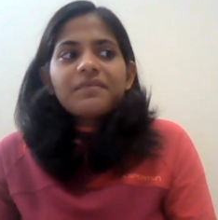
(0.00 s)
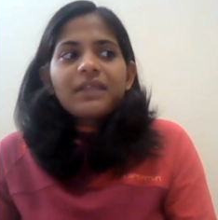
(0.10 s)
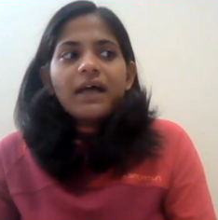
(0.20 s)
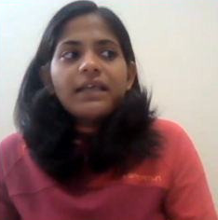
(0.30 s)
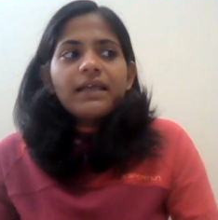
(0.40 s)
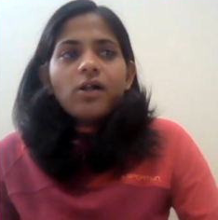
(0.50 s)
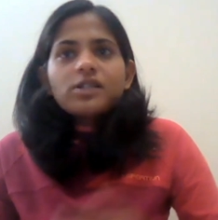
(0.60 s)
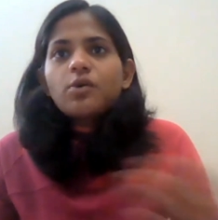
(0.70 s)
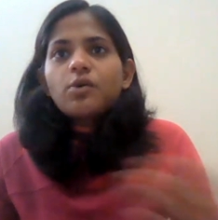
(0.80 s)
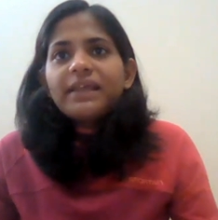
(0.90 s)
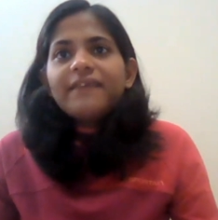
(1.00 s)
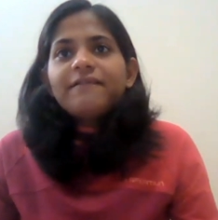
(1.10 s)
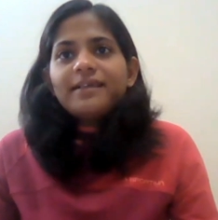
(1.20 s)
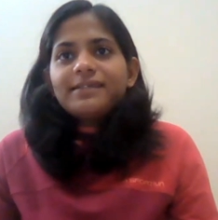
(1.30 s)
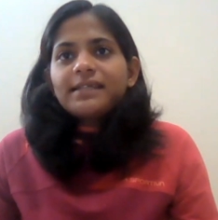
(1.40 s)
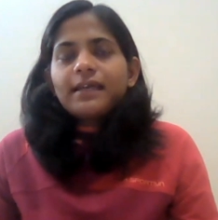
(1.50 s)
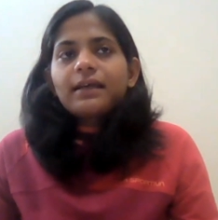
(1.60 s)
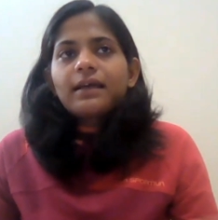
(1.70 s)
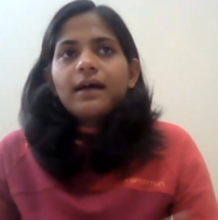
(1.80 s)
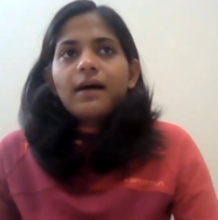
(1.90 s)
I also play
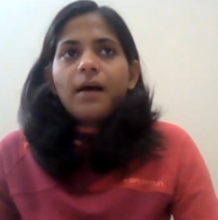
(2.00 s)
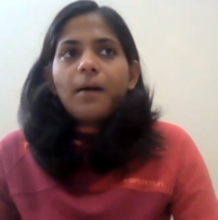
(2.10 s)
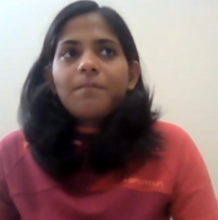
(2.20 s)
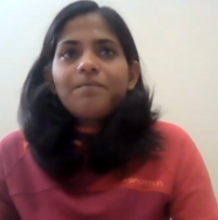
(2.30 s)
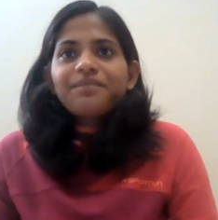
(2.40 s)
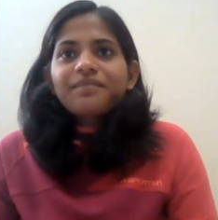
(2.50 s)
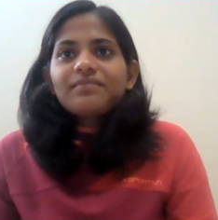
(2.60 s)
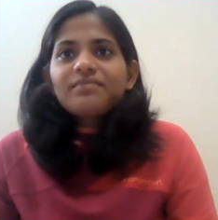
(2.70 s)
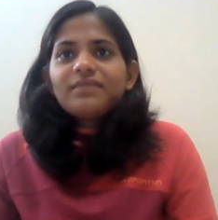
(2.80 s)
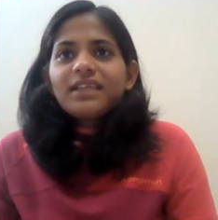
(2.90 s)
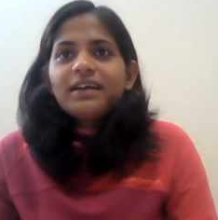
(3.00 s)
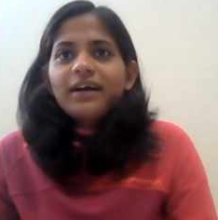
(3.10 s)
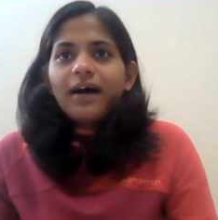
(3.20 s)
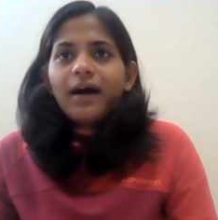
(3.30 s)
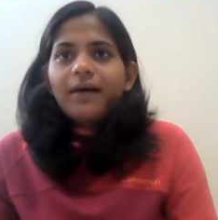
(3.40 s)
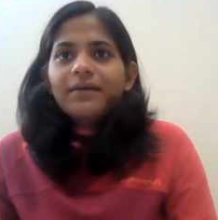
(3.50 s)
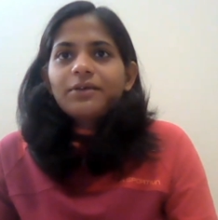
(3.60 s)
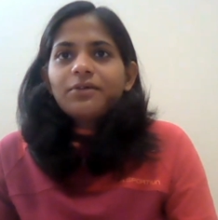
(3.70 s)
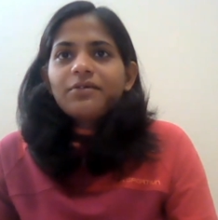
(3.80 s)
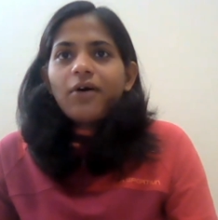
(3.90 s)
fencing.
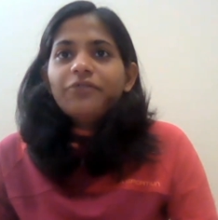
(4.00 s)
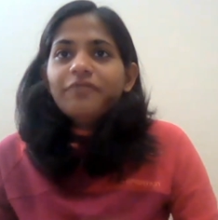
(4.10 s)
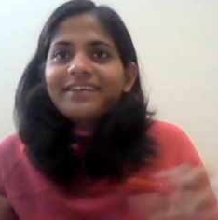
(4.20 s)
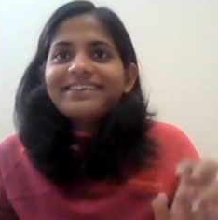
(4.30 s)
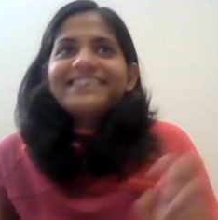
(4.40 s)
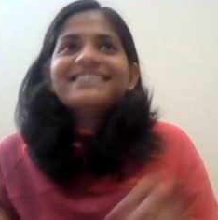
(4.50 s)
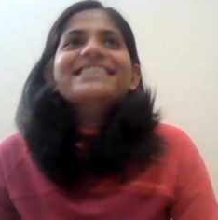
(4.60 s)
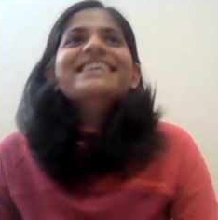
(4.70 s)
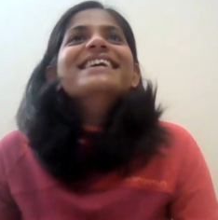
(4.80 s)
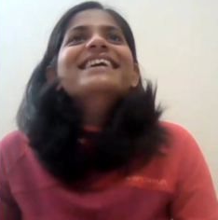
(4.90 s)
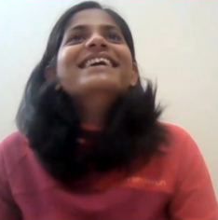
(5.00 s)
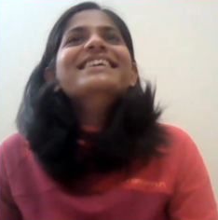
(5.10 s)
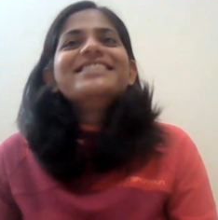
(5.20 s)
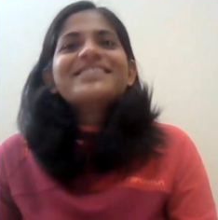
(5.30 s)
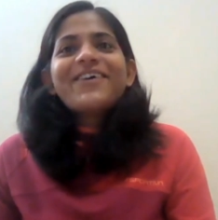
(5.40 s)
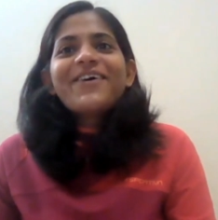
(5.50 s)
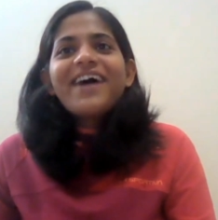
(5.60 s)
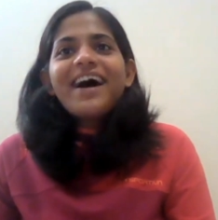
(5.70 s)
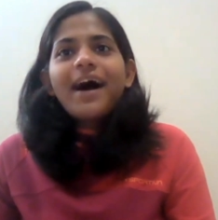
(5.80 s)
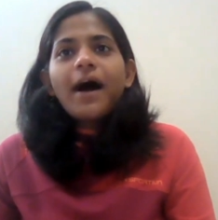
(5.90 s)
On weekdays. So
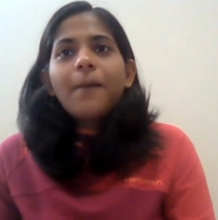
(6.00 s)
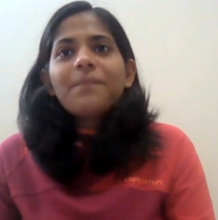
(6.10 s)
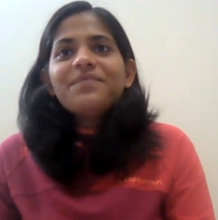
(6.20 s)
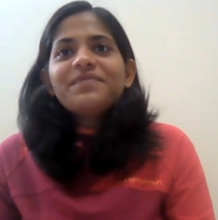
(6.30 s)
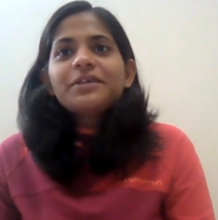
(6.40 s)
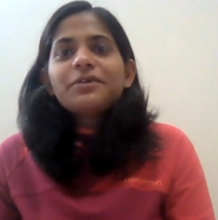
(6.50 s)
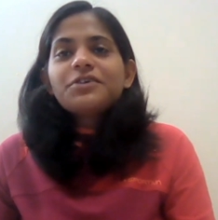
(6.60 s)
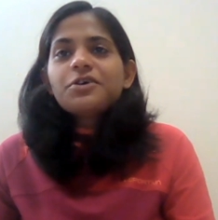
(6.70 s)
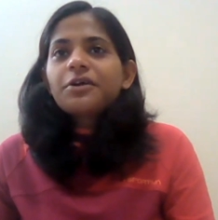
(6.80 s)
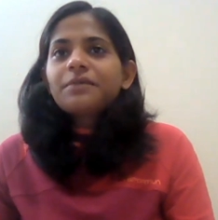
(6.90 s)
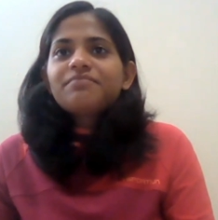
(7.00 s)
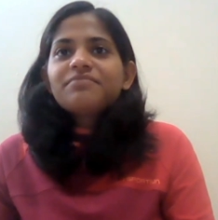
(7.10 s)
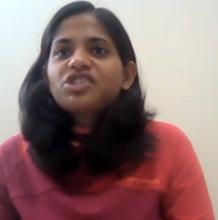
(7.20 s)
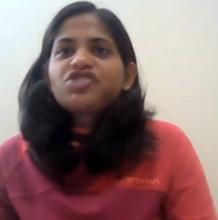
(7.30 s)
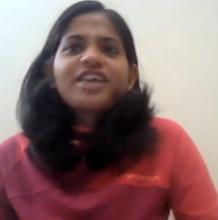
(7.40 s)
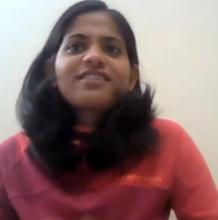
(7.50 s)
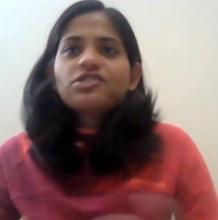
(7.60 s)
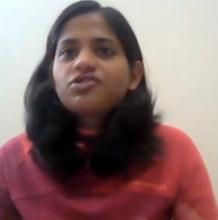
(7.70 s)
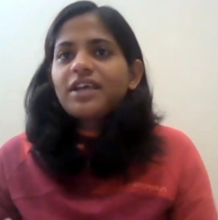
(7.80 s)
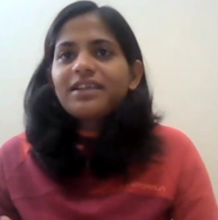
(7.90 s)
your
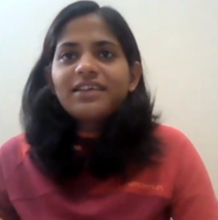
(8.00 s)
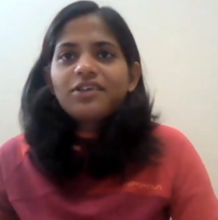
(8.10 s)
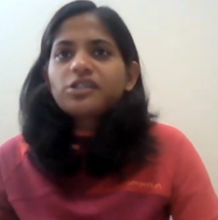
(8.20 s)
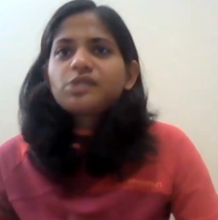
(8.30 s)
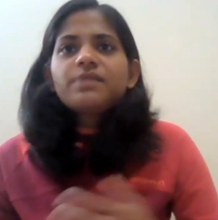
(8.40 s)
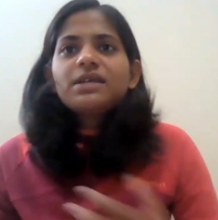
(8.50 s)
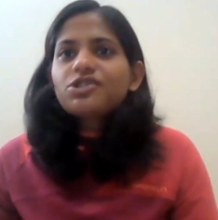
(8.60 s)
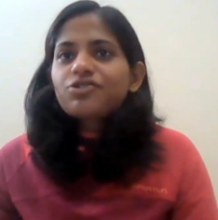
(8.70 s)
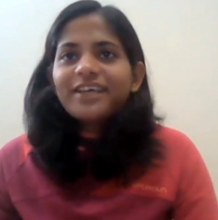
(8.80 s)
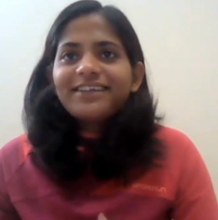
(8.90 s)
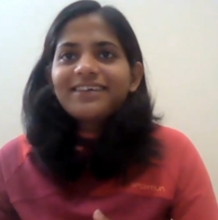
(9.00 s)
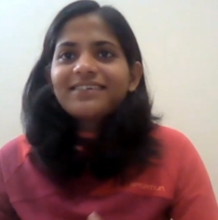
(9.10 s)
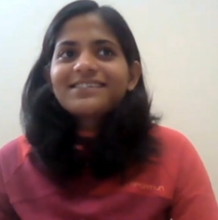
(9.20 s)
strength training, your speed training.